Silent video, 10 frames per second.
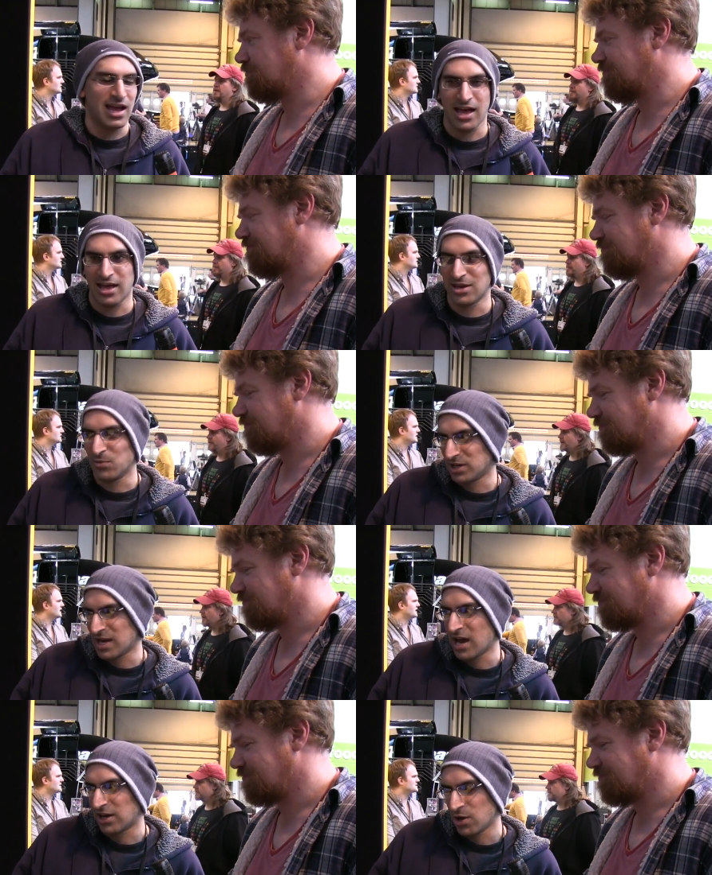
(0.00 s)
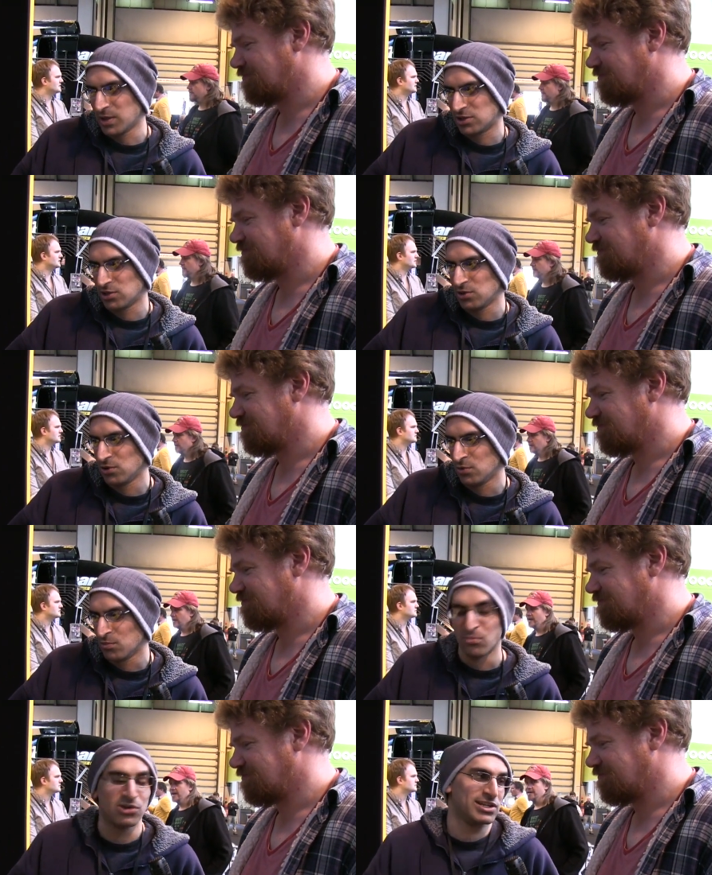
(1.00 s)
Speaker 1: and then we're going to go into
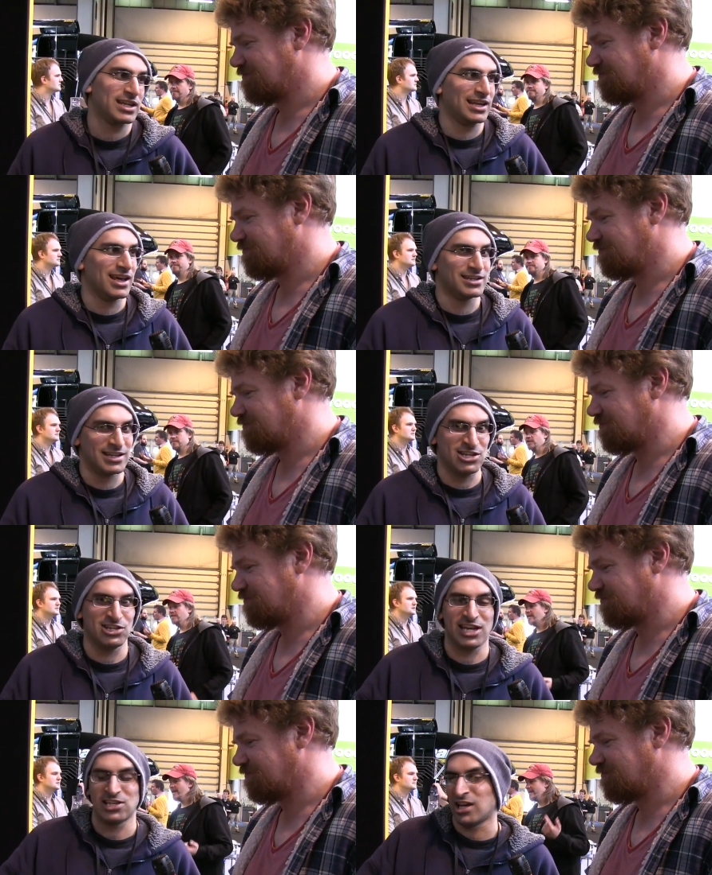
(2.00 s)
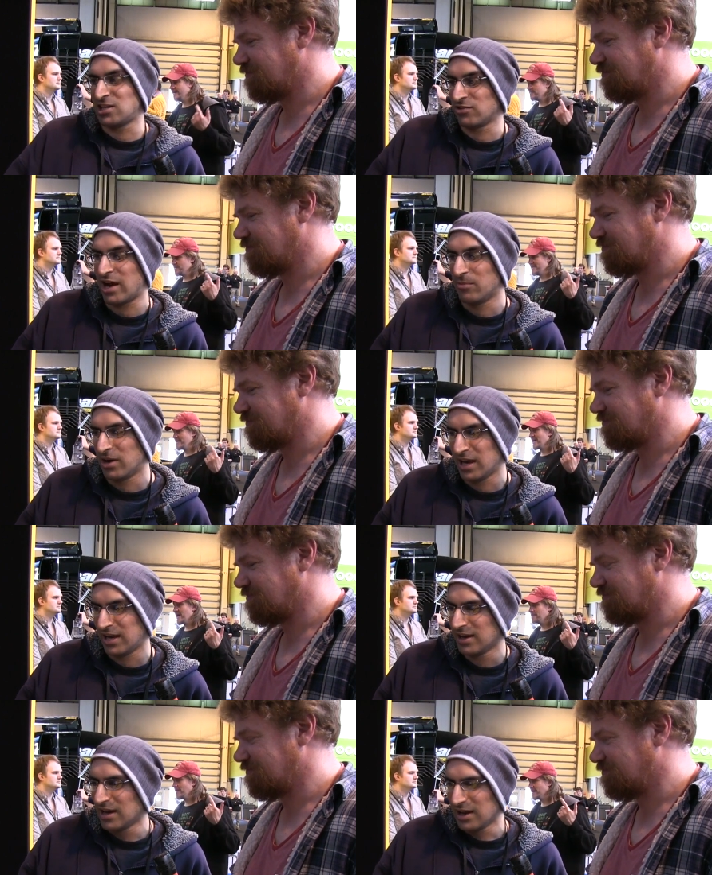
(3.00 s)
modern day London, and you're going to get chased around
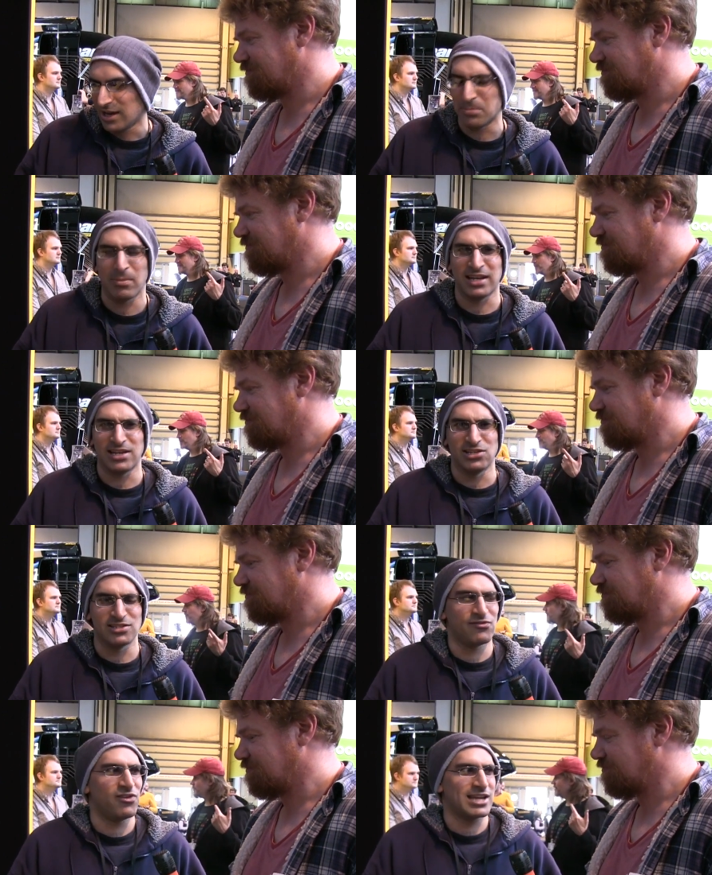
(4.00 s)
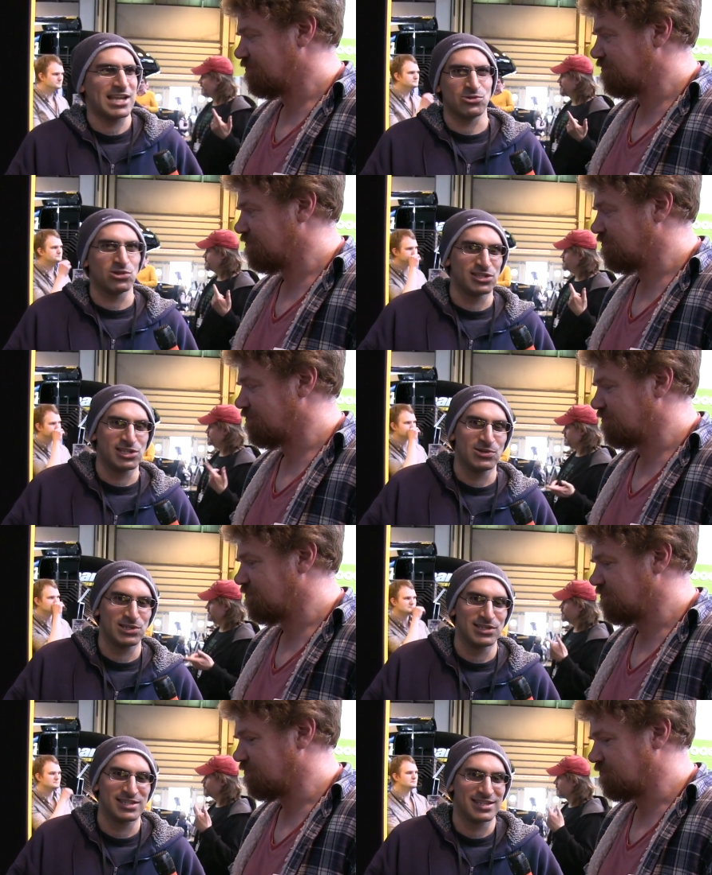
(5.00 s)
by like managers and financial
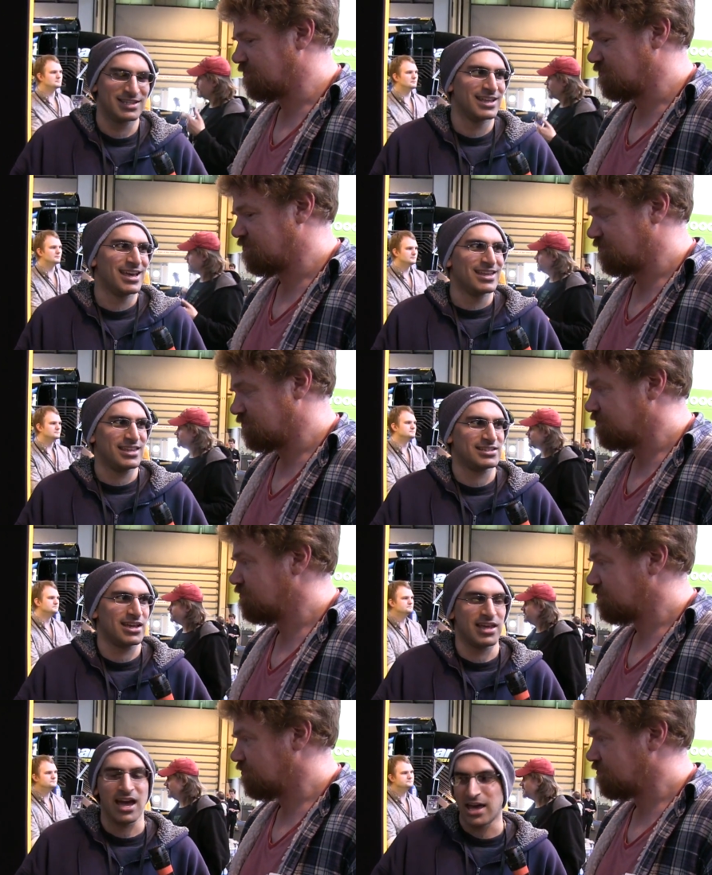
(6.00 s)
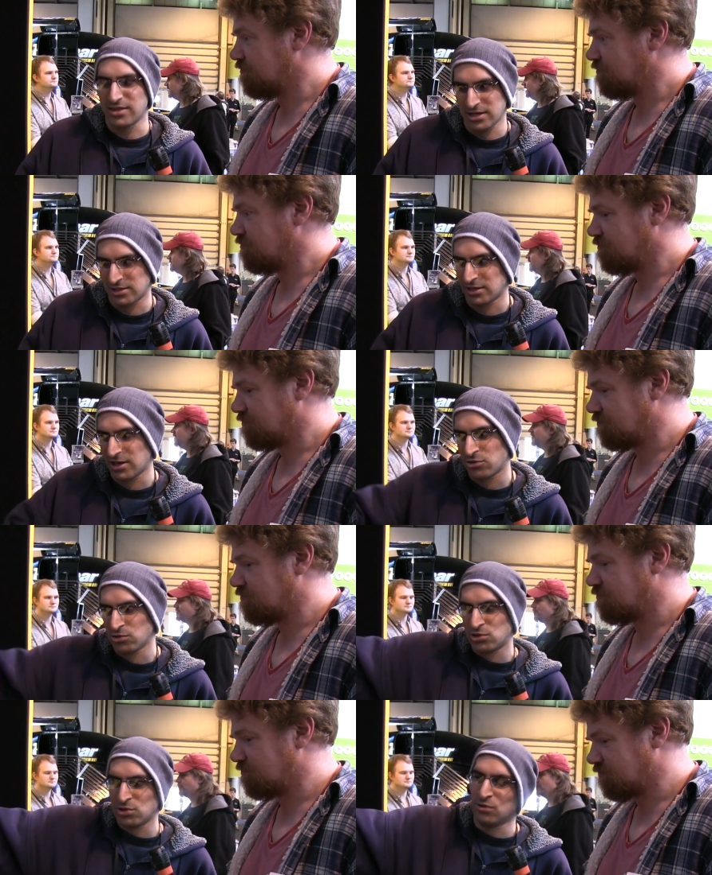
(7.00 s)
consultants and things like that, and then it's going to go
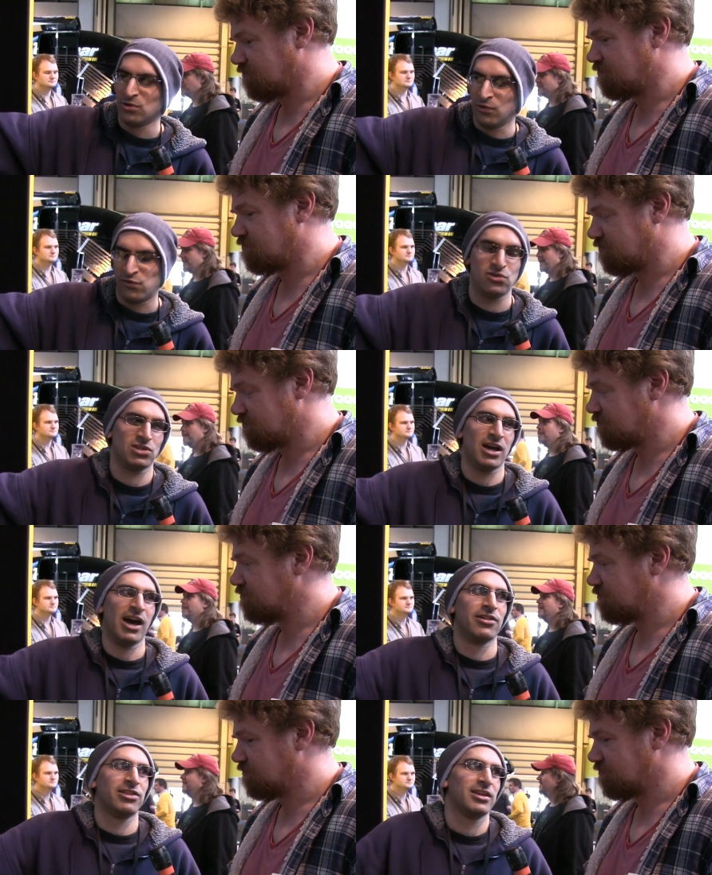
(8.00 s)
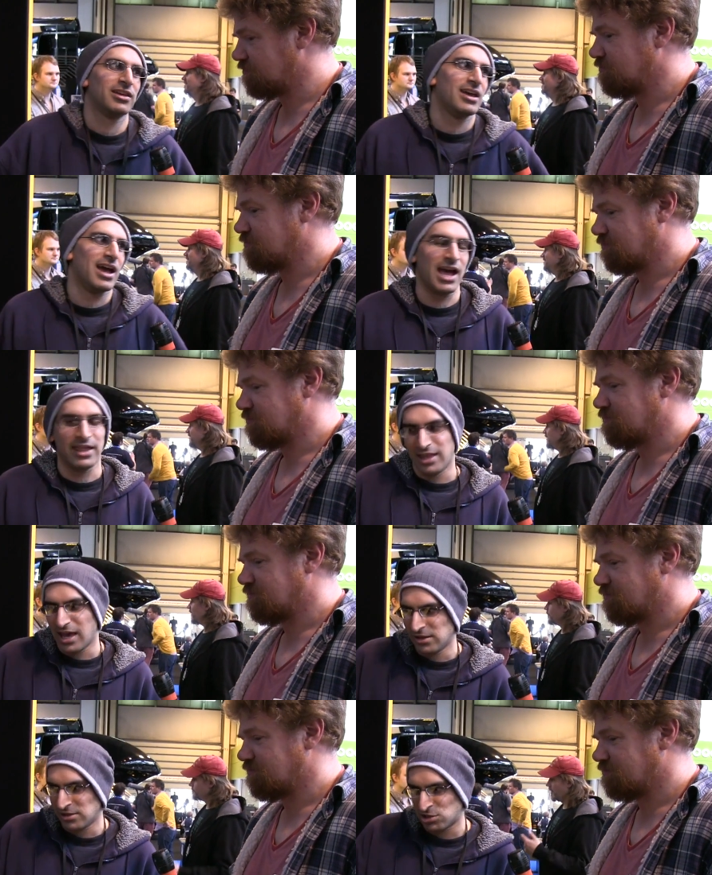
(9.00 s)
through to future Earth, and
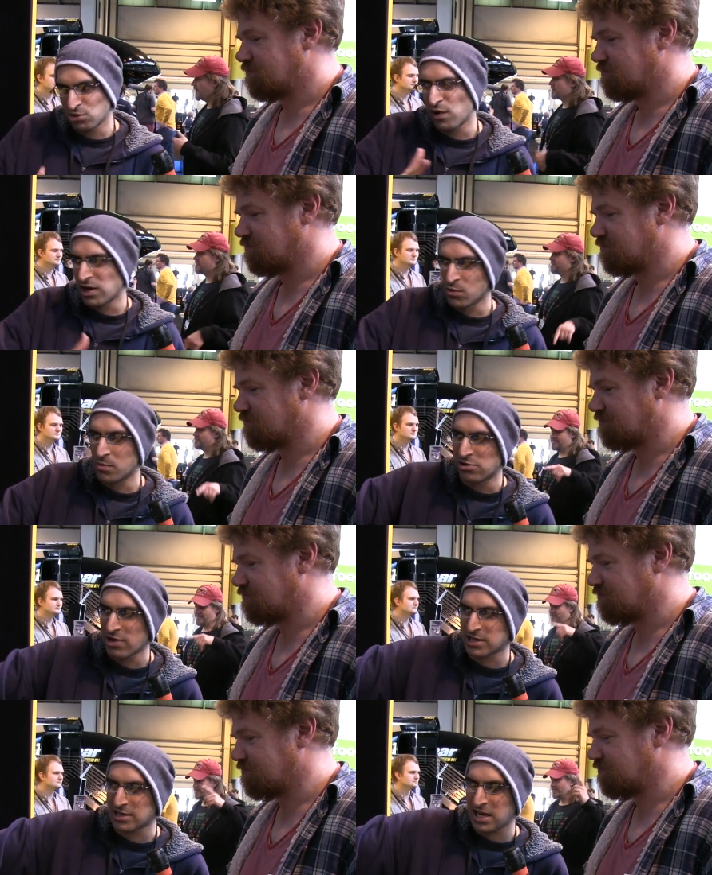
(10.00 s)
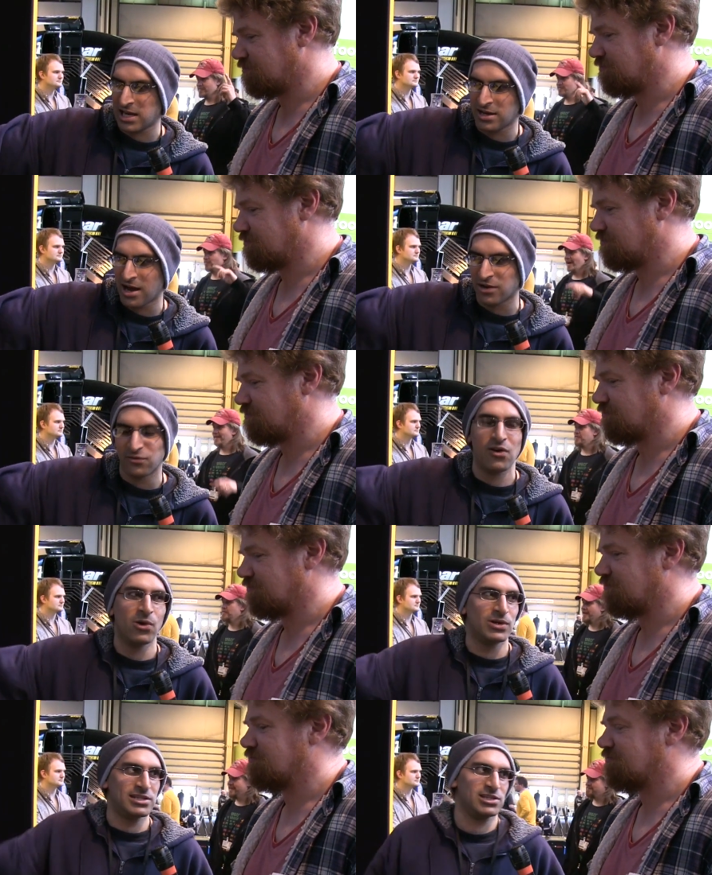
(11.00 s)
then the story will be gradually
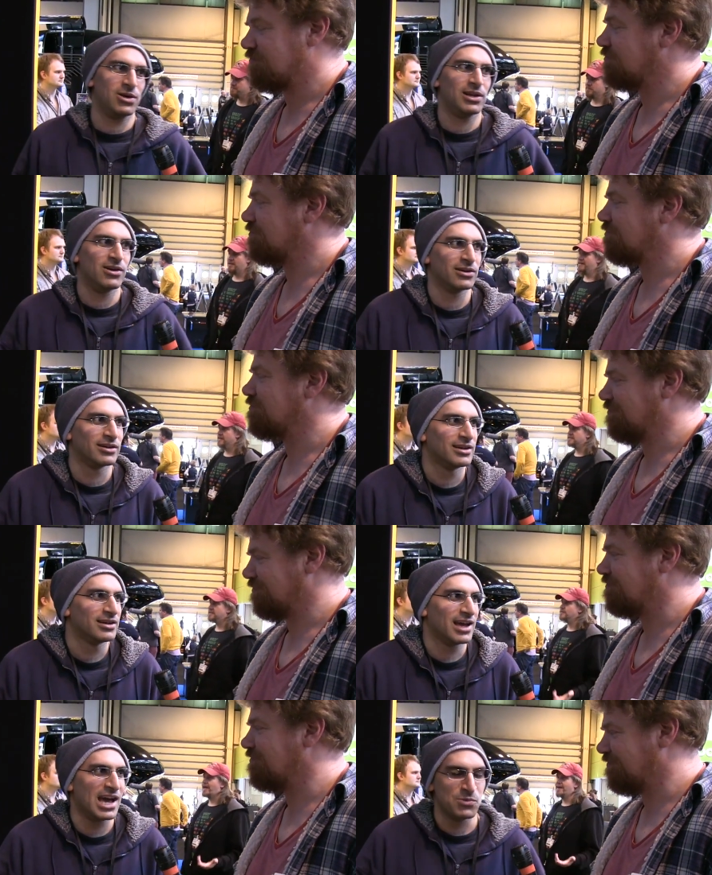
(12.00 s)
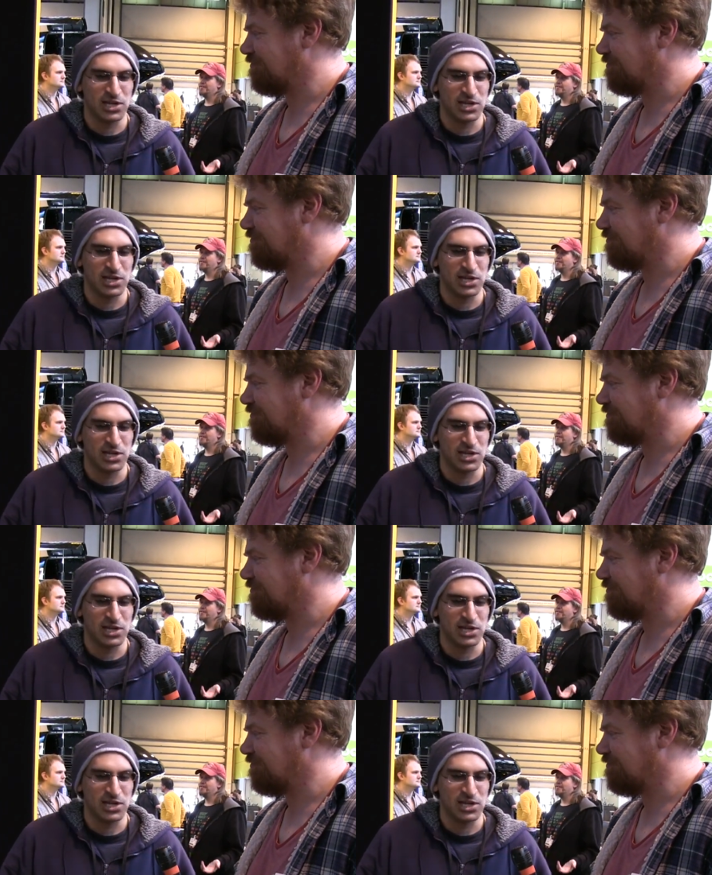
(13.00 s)
unfold as you go along, and